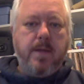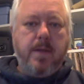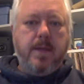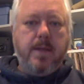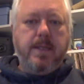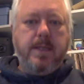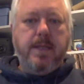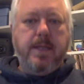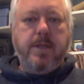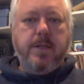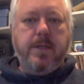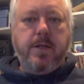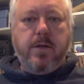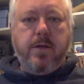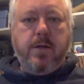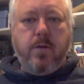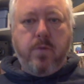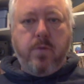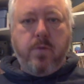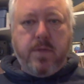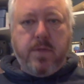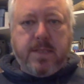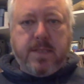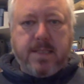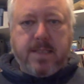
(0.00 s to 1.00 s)
I teach at
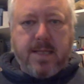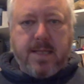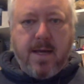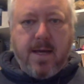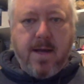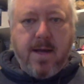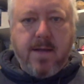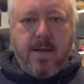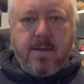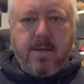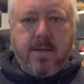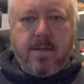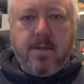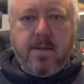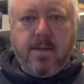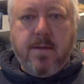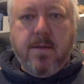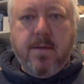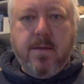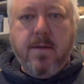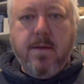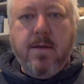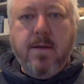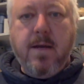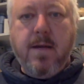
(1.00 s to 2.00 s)
North Scott
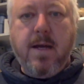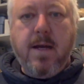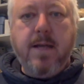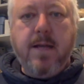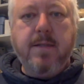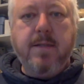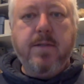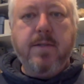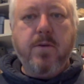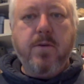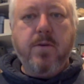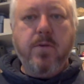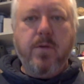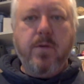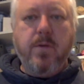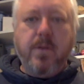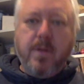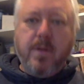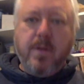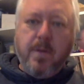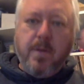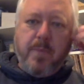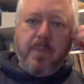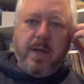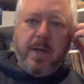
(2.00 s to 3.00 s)
High School
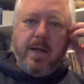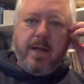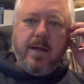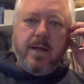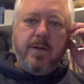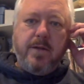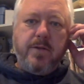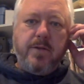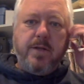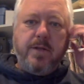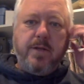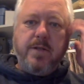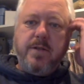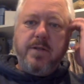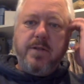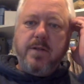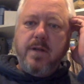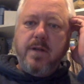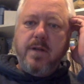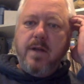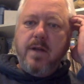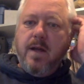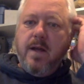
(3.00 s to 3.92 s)
up in Eldridge,